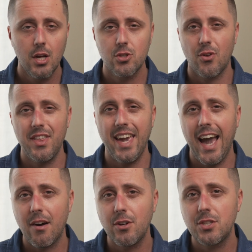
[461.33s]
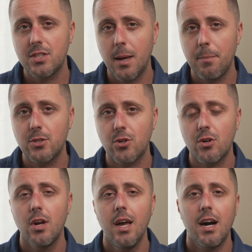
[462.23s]
So the average
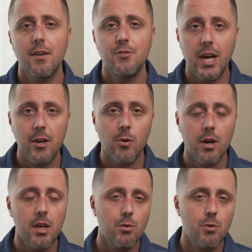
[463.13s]
temperature of January,